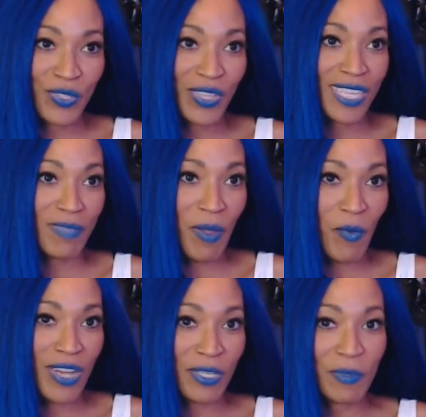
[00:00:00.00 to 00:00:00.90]
So that's my
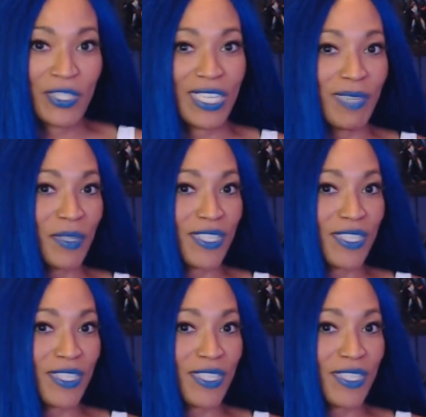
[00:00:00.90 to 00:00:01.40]
washing machine, which is